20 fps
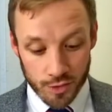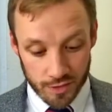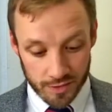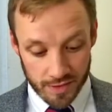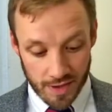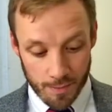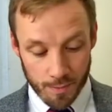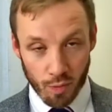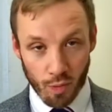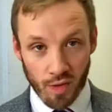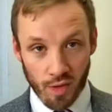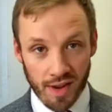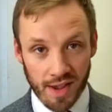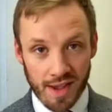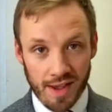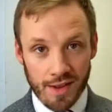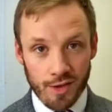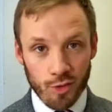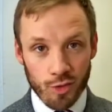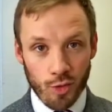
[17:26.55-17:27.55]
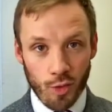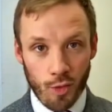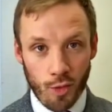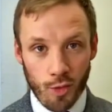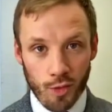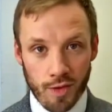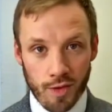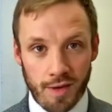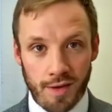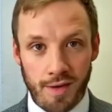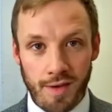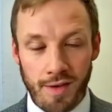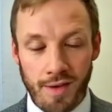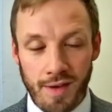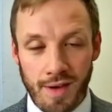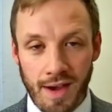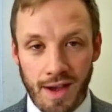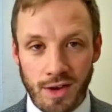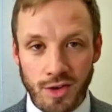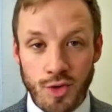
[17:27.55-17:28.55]
and then bring it into order
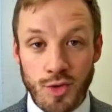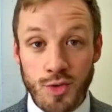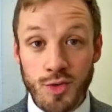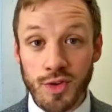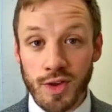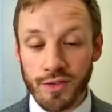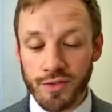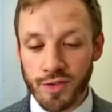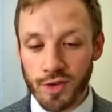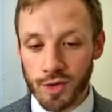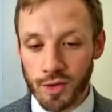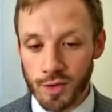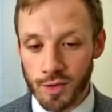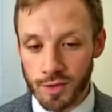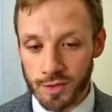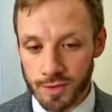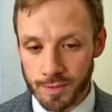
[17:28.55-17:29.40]
and use it for good.